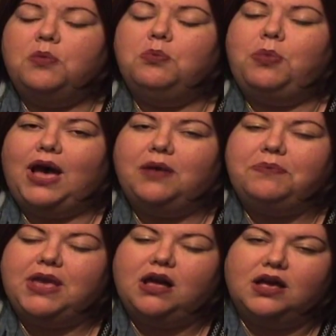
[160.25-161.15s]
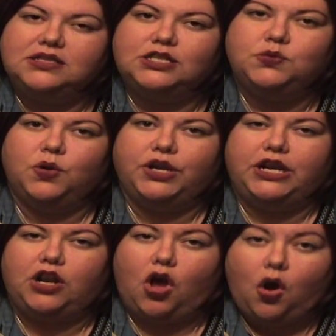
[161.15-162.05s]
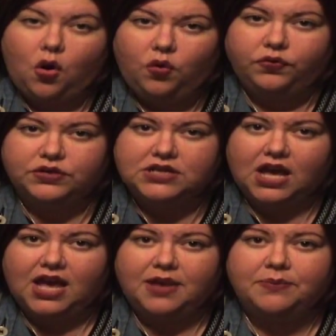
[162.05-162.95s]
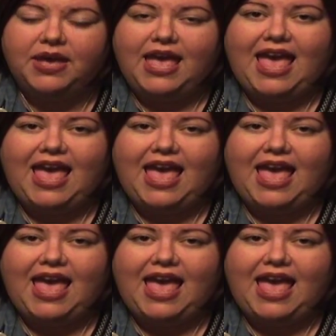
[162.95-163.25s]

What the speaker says: but because it's working overtime,